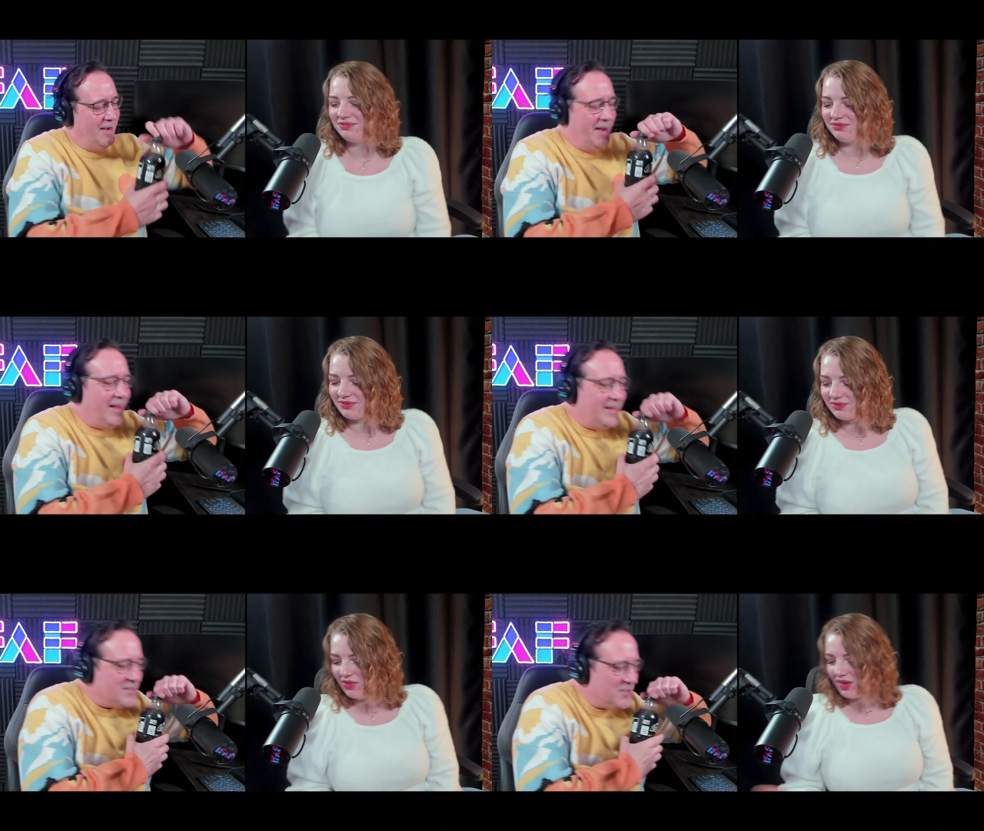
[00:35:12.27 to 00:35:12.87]

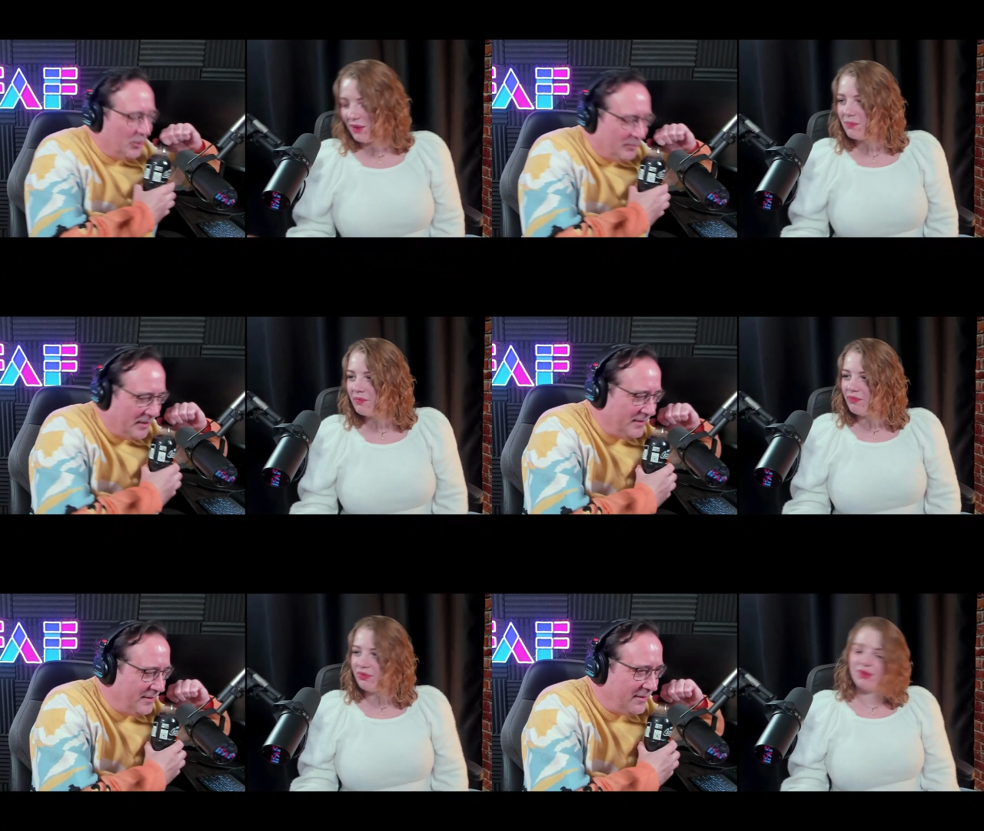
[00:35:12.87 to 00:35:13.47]
Speaker 1: now let's
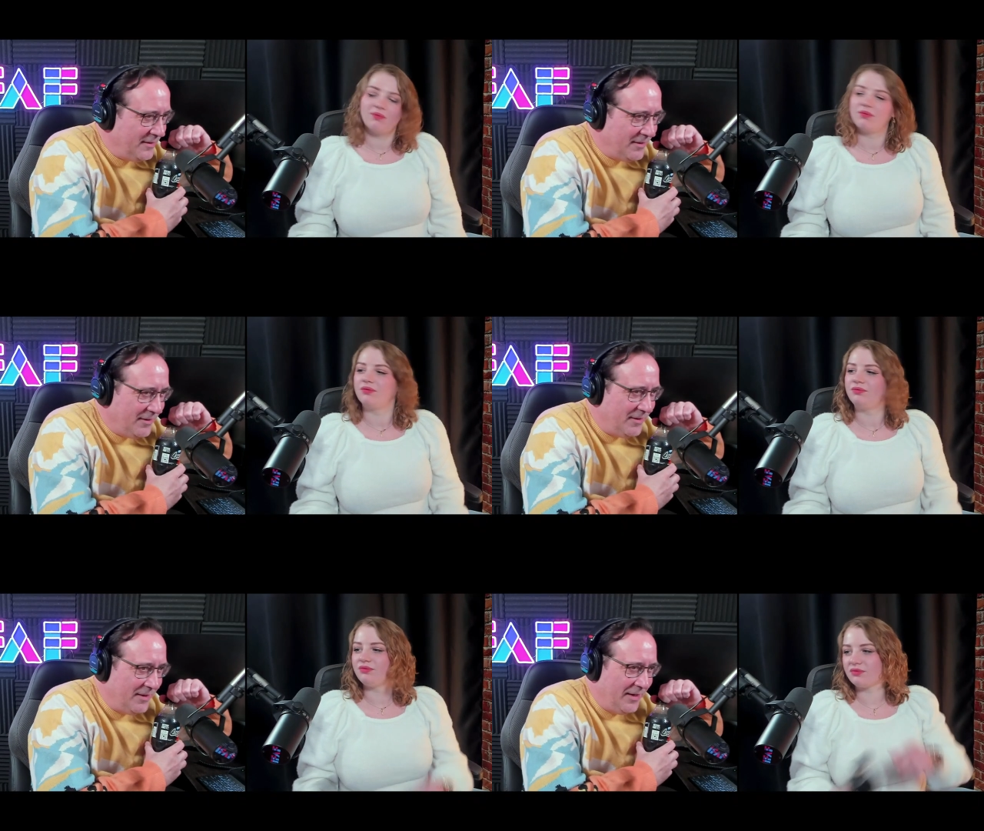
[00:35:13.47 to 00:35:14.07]
open
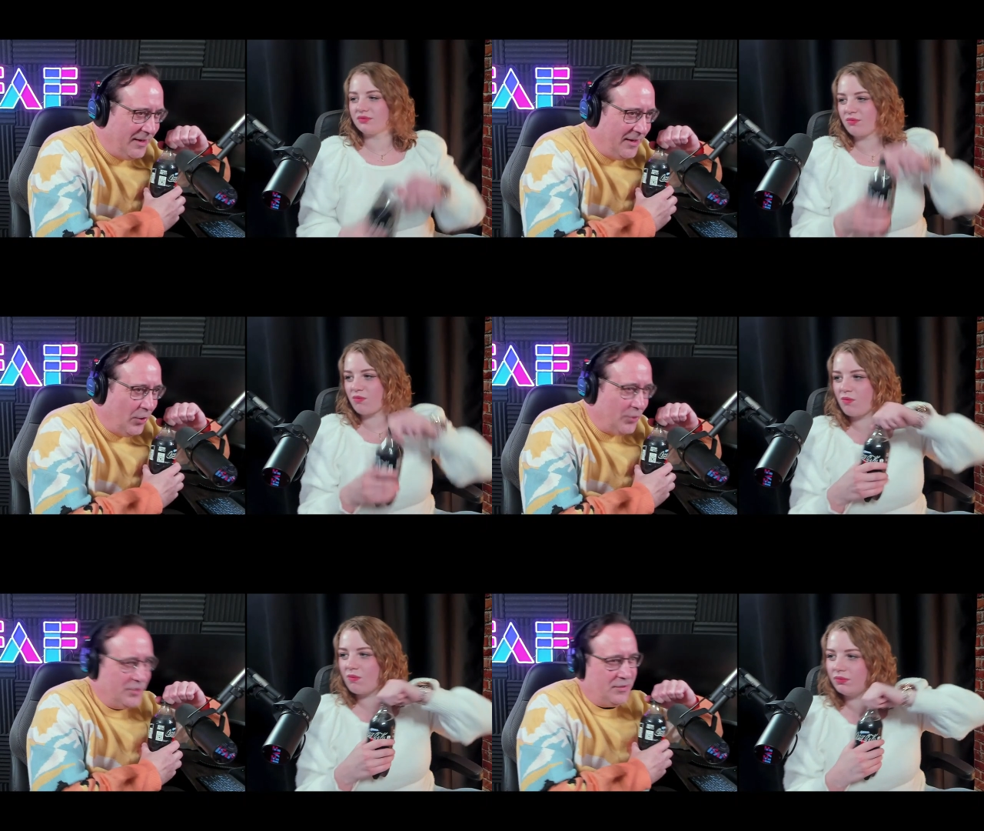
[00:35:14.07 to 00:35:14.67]
the.
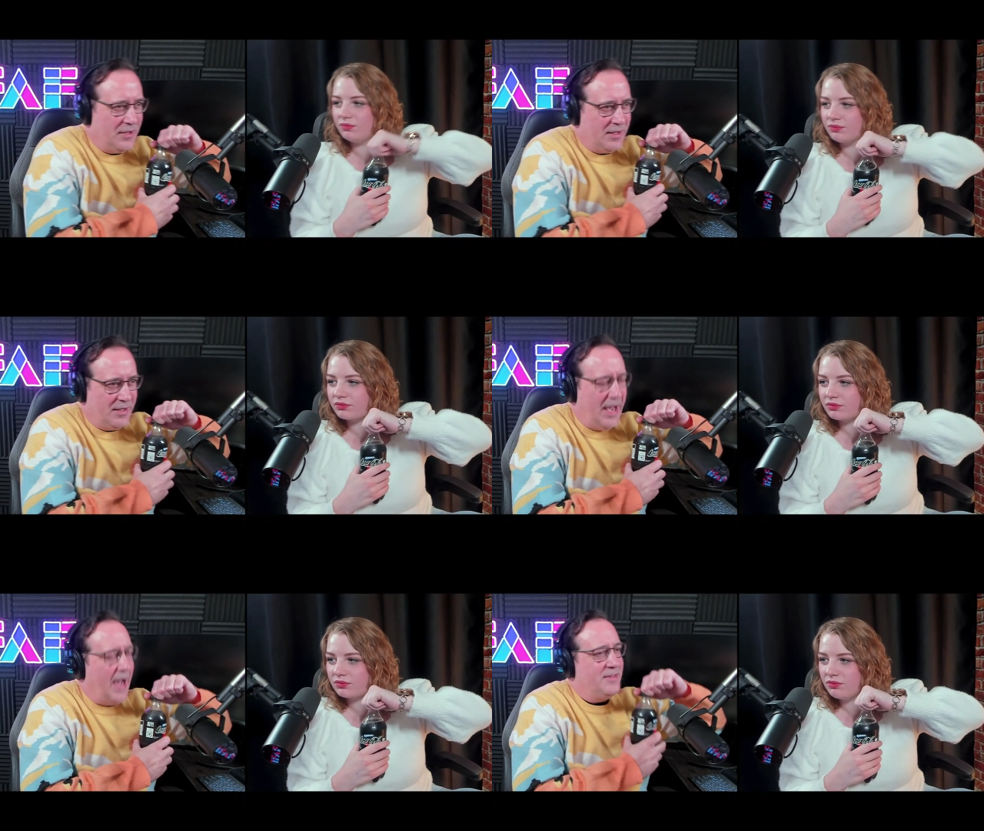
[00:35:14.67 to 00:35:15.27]
Or do you think?
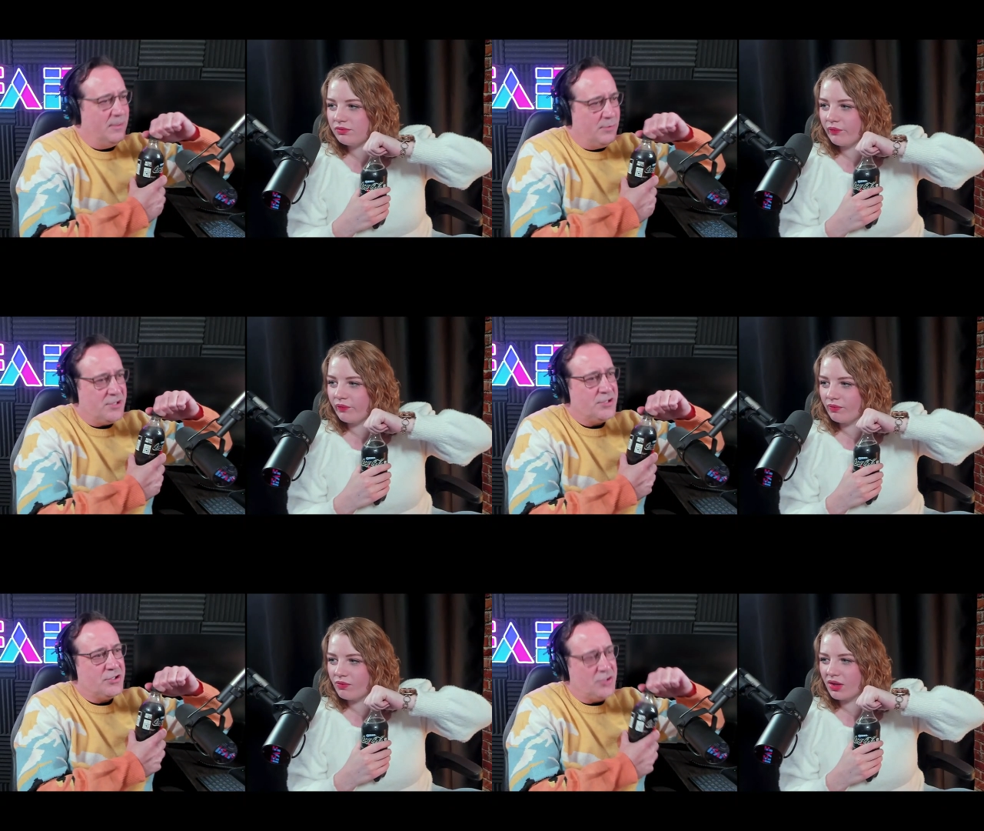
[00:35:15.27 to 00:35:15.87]
Yeah, I think we
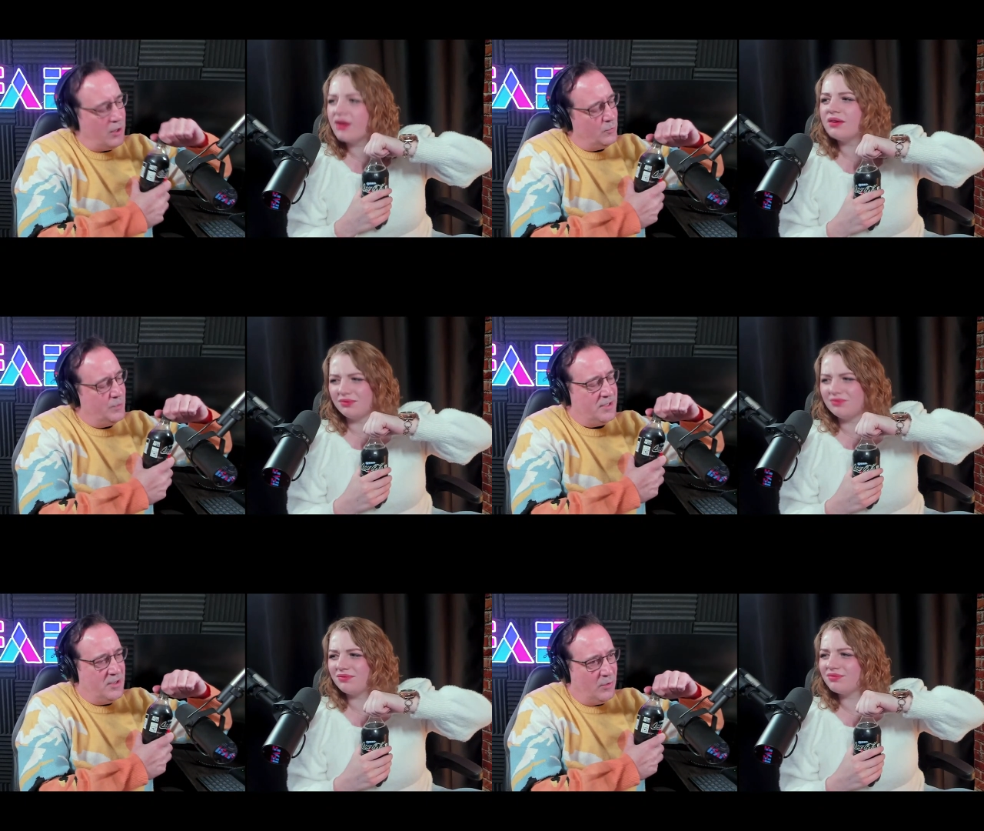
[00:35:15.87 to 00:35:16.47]
should start
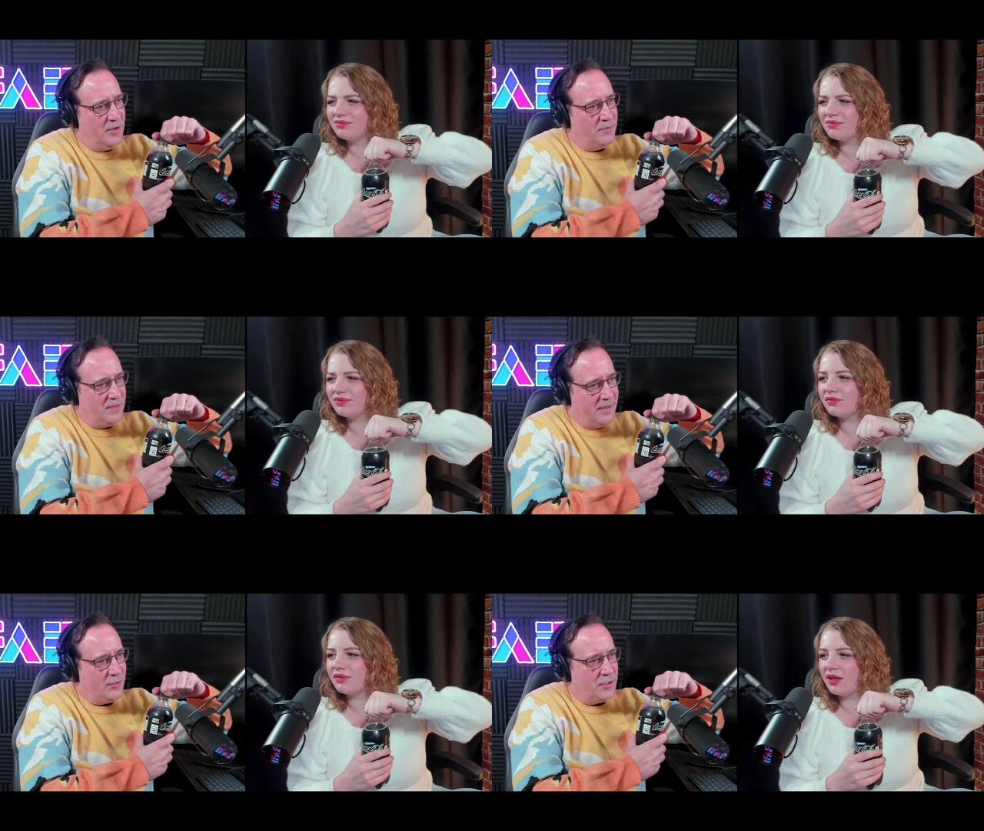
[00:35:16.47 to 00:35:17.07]
with the Oreo
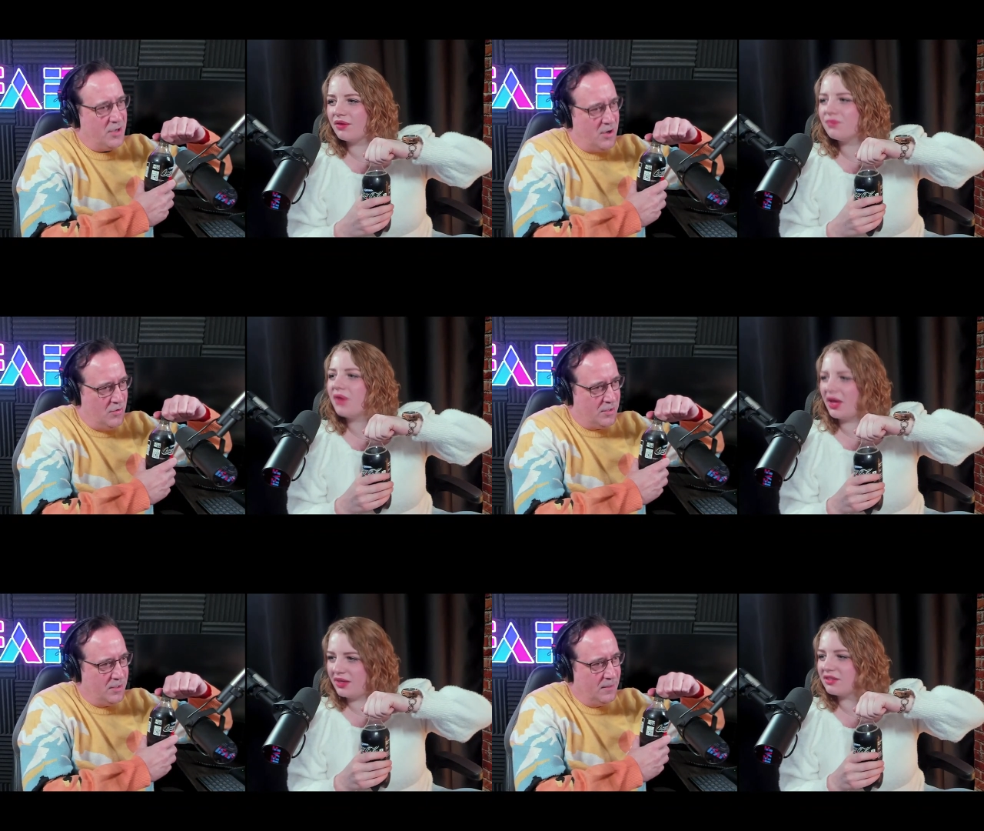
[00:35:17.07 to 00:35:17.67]
flavored
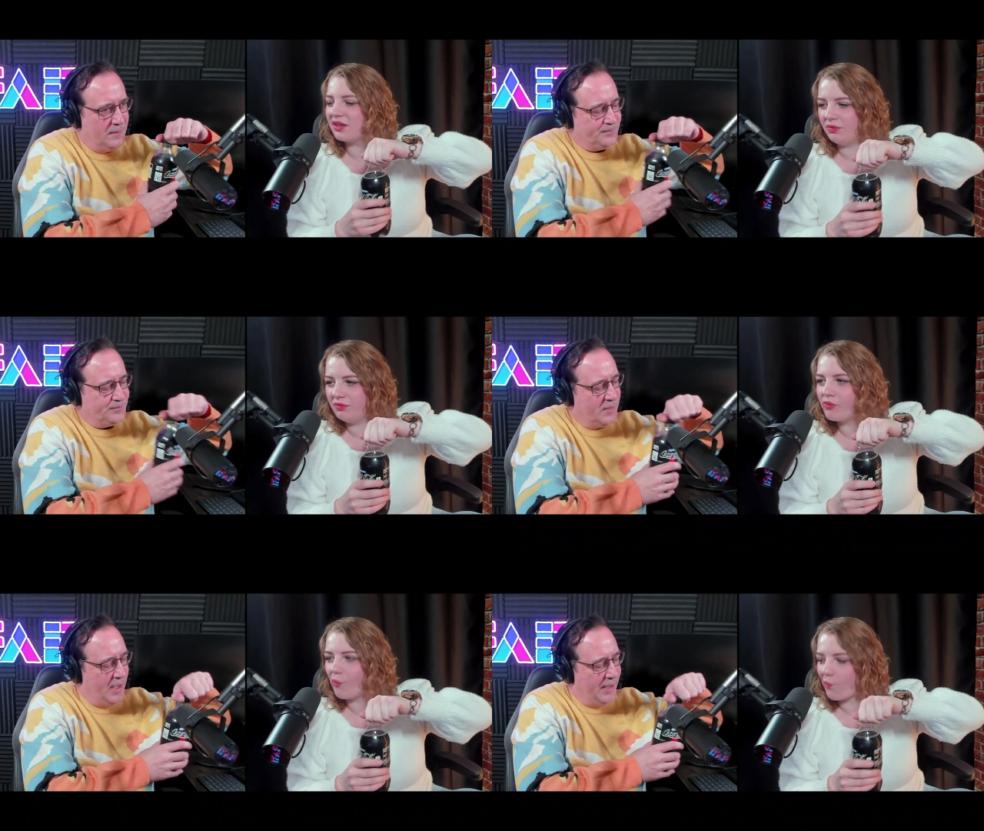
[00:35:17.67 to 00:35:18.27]
Coke. I think so.
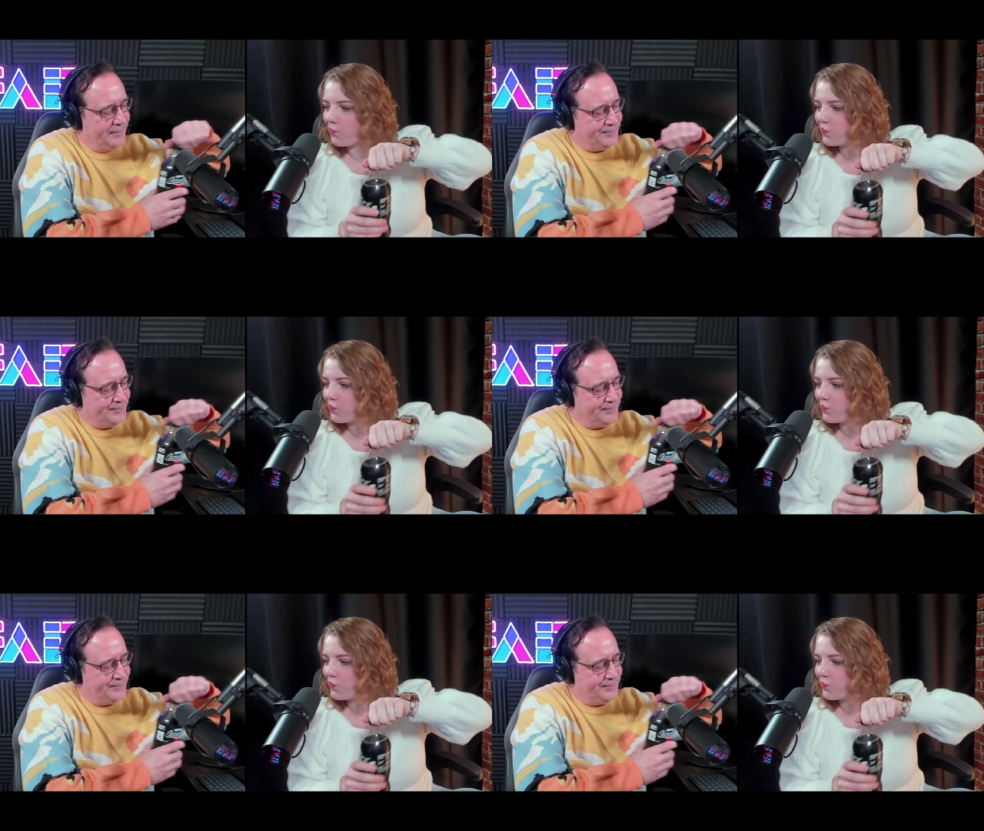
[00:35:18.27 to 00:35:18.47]
Okay.